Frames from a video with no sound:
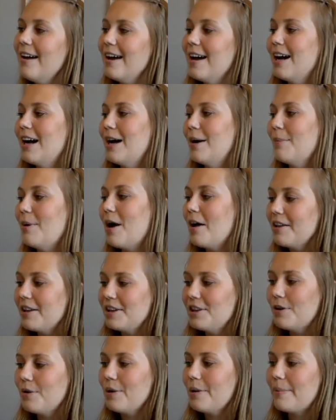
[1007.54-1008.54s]
All
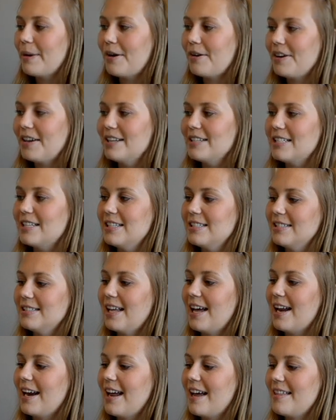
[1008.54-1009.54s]
I know about it is
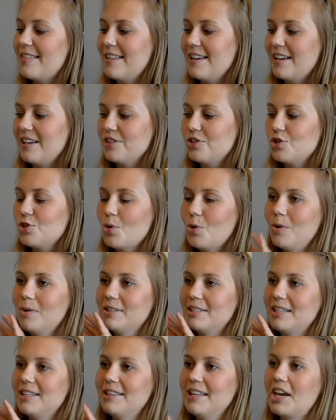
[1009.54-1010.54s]
that I think it's
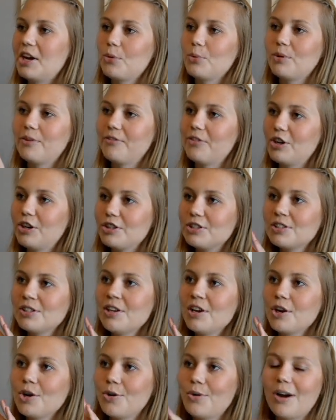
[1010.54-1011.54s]
told in like
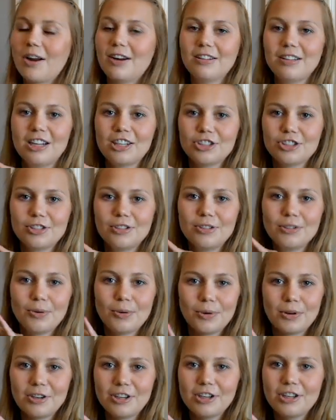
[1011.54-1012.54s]
reverse chronological
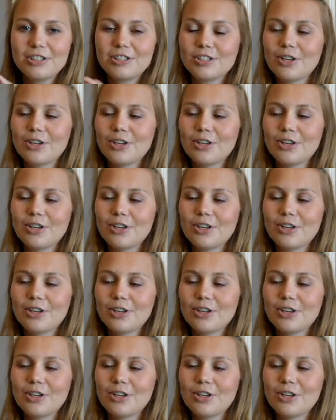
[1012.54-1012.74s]
order,